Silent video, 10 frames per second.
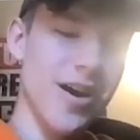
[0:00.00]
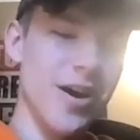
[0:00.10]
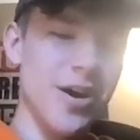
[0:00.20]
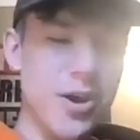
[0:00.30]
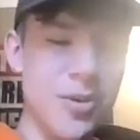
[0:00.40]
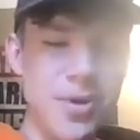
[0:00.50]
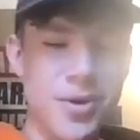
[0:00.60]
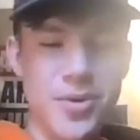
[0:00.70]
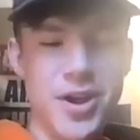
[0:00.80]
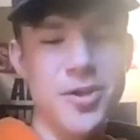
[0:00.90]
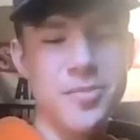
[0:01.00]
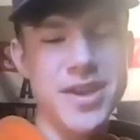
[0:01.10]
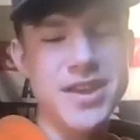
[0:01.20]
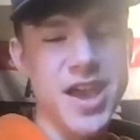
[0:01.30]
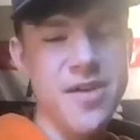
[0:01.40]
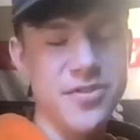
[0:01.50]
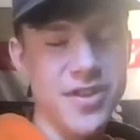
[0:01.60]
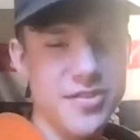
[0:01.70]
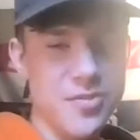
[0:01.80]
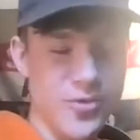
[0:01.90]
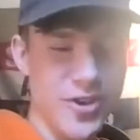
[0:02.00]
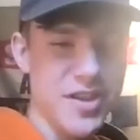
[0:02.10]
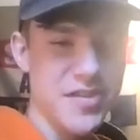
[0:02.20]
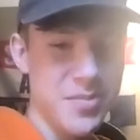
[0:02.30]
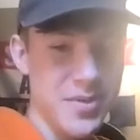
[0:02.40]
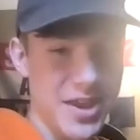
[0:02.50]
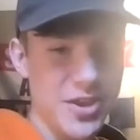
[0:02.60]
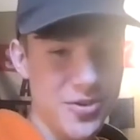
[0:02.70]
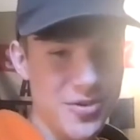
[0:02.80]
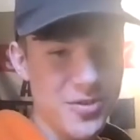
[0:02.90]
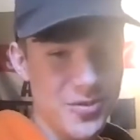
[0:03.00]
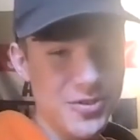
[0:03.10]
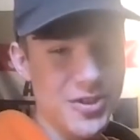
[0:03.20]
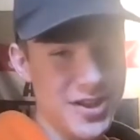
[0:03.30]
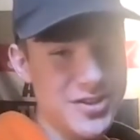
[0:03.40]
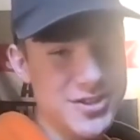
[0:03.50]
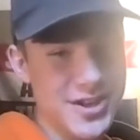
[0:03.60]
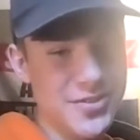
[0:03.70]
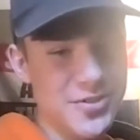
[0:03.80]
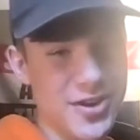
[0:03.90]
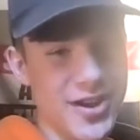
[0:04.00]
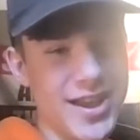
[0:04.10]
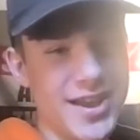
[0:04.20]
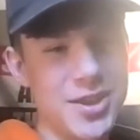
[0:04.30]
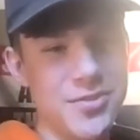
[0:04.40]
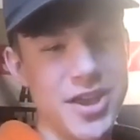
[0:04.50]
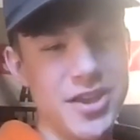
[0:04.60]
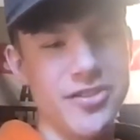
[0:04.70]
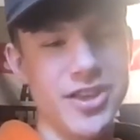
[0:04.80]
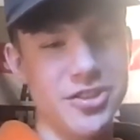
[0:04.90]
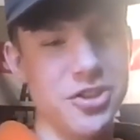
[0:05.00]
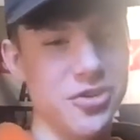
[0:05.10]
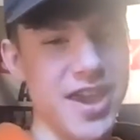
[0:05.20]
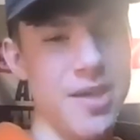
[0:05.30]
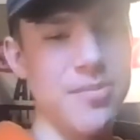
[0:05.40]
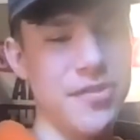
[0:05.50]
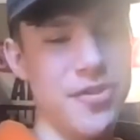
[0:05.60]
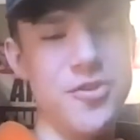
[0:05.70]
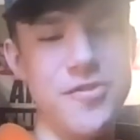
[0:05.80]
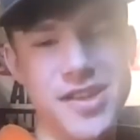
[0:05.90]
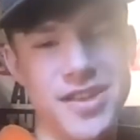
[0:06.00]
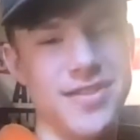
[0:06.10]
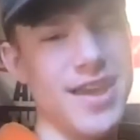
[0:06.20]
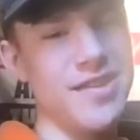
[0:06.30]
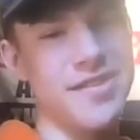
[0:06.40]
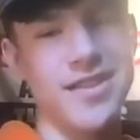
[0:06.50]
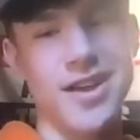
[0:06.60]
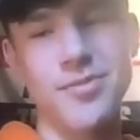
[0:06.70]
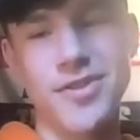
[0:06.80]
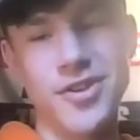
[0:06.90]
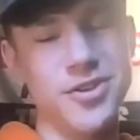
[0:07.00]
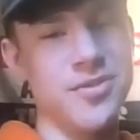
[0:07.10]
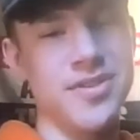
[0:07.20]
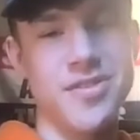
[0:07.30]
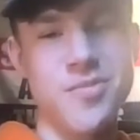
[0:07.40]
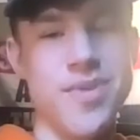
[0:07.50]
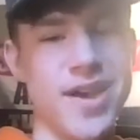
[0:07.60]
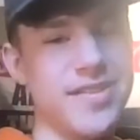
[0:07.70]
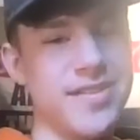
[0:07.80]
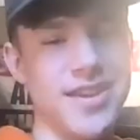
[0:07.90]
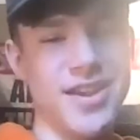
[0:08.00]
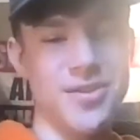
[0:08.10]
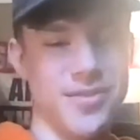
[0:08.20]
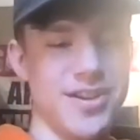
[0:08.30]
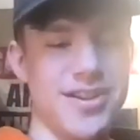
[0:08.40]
Well, me and Gavin like to bring Spaghettios for lunch at the crag, like a little camp stove, and that is, I'm telling you, it's the best thing ever.